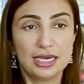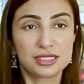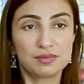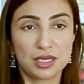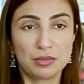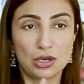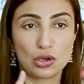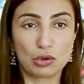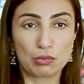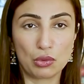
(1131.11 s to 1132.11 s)
it's made me a
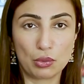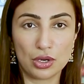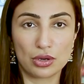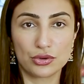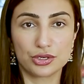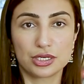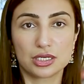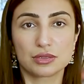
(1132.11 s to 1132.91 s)
lot more well-rounded in